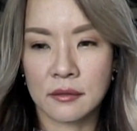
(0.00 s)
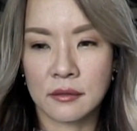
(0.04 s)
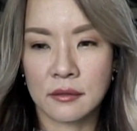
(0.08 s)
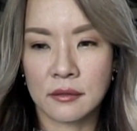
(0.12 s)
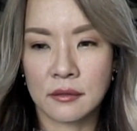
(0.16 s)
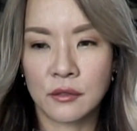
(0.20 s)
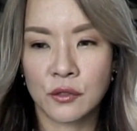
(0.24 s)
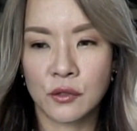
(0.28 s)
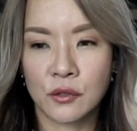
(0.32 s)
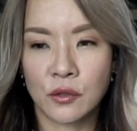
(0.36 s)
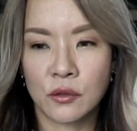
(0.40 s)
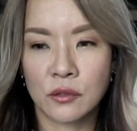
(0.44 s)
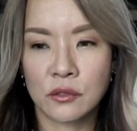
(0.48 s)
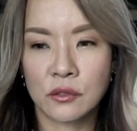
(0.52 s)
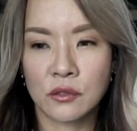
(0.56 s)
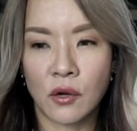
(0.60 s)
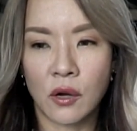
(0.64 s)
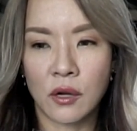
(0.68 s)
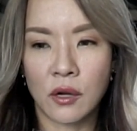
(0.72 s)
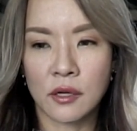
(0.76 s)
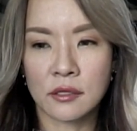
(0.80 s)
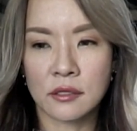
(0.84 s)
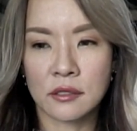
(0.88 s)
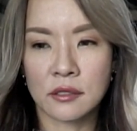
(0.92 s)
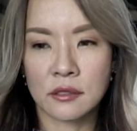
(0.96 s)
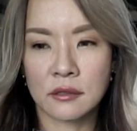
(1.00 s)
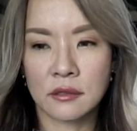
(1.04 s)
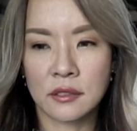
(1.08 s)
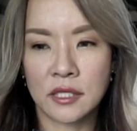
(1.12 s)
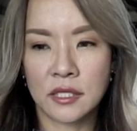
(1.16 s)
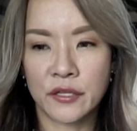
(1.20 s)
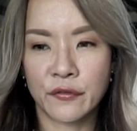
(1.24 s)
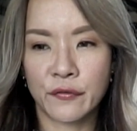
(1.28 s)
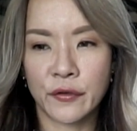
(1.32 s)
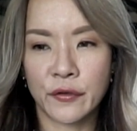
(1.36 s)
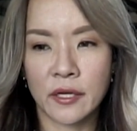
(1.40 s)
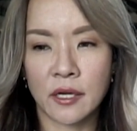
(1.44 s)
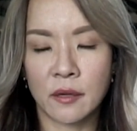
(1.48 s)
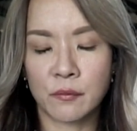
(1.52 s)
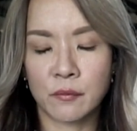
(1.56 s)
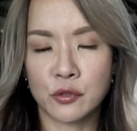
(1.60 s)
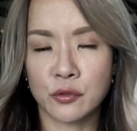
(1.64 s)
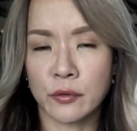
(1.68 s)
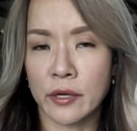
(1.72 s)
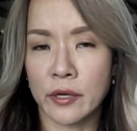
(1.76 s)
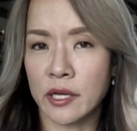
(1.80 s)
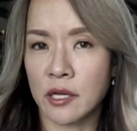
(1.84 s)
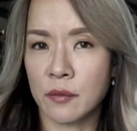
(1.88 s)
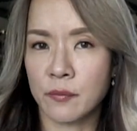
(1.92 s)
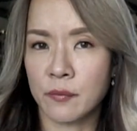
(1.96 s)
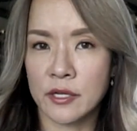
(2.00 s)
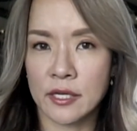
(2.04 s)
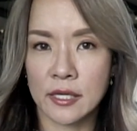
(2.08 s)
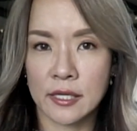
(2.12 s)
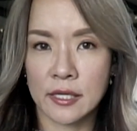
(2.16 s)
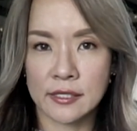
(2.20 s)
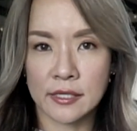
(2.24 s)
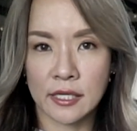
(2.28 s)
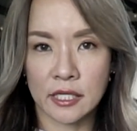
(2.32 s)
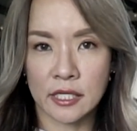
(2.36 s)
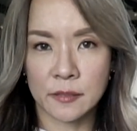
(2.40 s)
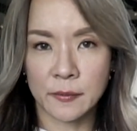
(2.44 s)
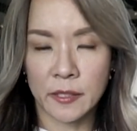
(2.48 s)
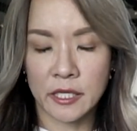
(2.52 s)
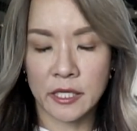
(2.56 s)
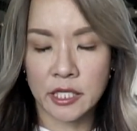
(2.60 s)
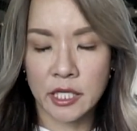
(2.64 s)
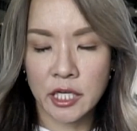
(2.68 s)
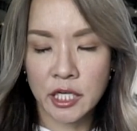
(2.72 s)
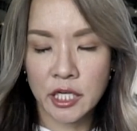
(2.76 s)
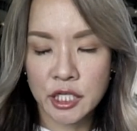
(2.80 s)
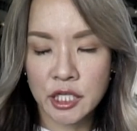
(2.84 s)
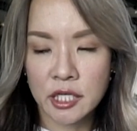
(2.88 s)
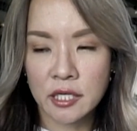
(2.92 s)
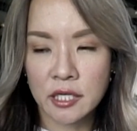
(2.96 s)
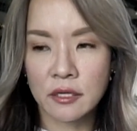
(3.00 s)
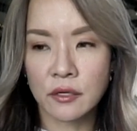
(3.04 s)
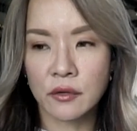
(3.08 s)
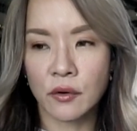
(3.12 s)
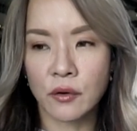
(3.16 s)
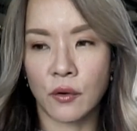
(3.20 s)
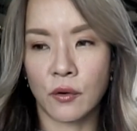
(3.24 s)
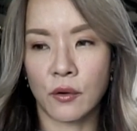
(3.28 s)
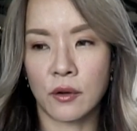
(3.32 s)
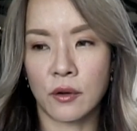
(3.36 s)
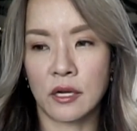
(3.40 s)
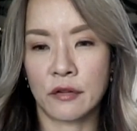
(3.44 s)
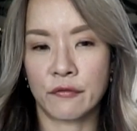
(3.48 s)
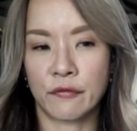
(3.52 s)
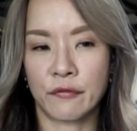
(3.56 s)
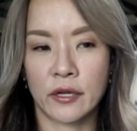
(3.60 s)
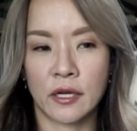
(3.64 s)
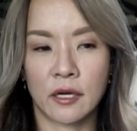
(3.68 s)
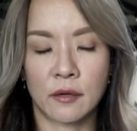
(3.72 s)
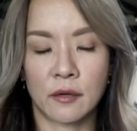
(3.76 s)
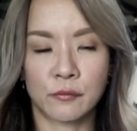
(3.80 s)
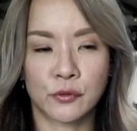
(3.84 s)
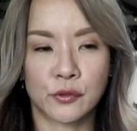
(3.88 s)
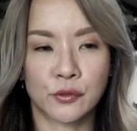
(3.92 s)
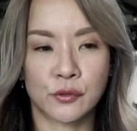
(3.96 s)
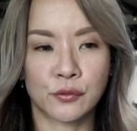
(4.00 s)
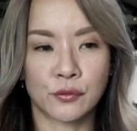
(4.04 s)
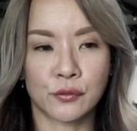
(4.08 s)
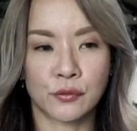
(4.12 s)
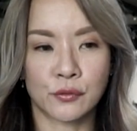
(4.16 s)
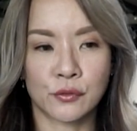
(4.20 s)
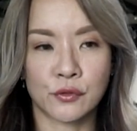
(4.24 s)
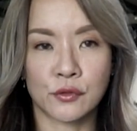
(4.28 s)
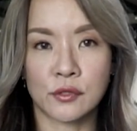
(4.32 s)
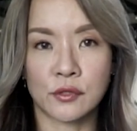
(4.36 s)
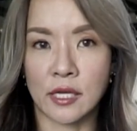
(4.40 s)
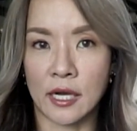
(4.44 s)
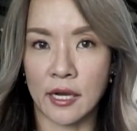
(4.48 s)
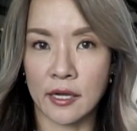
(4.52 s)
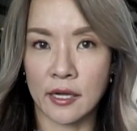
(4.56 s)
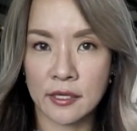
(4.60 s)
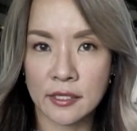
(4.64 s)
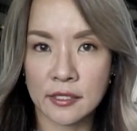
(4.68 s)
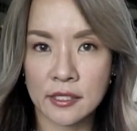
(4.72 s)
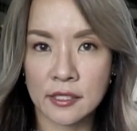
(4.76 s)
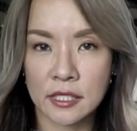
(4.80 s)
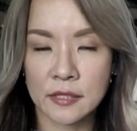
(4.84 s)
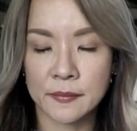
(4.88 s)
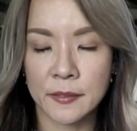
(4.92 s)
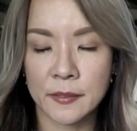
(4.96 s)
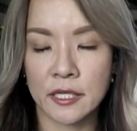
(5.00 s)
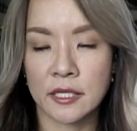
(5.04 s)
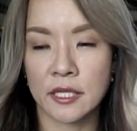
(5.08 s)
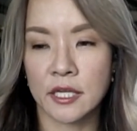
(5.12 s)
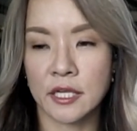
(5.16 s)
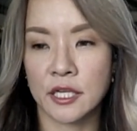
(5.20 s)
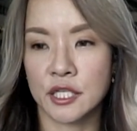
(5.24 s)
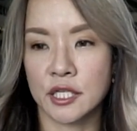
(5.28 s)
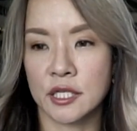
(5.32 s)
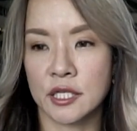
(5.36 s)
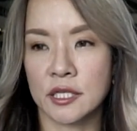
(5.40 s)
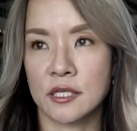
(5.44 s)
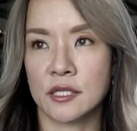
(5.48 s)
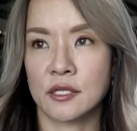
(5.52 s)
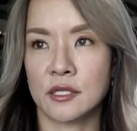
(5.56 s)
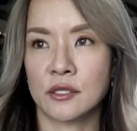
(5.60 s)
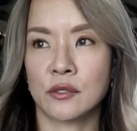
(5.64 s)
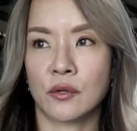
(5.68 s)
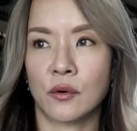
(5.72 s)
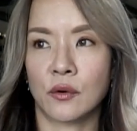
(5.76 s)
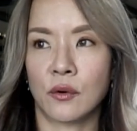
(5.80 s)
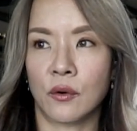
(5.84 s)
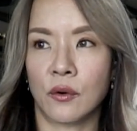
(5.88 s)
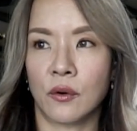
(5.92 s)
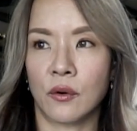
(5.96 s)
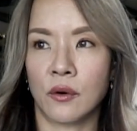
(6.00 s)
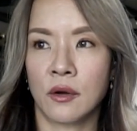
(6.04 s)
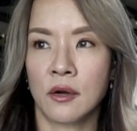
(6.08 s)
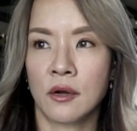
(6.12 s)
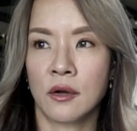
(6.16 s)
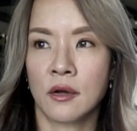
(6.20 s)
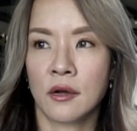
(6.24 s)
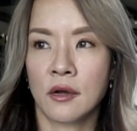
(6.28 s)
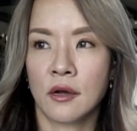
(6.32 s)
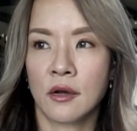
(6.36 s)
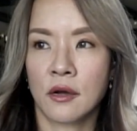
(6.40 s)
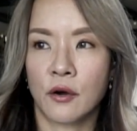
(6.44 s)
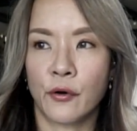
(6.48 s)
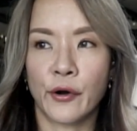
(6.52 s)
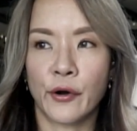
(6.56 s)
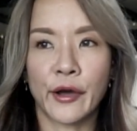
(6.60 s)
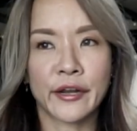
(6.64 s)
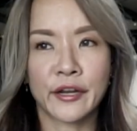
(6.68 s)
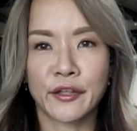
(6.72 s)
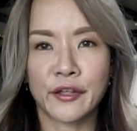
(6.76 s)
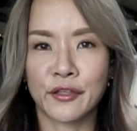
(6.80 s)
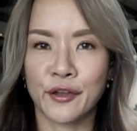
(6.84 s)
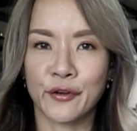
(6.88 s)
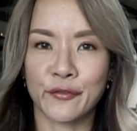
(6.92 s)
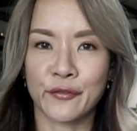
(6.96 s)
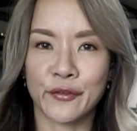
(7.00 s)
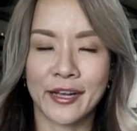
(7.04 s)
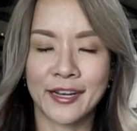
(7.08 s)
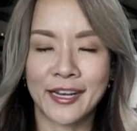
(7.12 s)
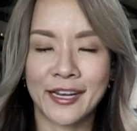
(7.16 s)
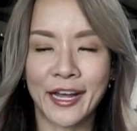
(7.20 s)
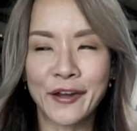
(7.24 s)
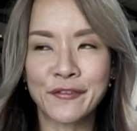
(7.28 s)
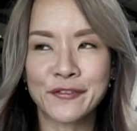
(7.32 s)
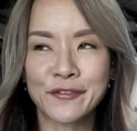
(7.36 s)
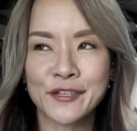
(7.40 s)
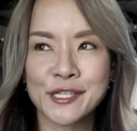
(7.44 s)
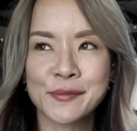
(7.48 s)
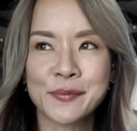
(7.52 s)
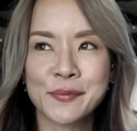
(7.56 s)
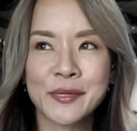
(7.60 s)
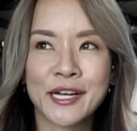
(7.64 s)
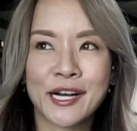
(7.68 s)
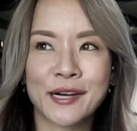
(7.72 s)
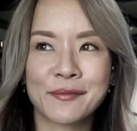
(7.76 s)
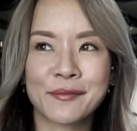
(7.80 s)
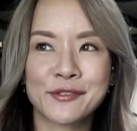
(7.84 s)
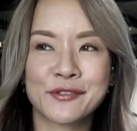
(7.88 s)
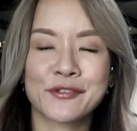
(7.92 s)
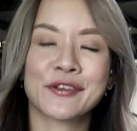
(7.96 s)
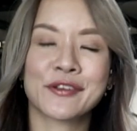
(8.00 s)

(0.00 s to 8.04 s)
not living up to anybody's expectation or living up to society's expectations or anything, right? Life just becomes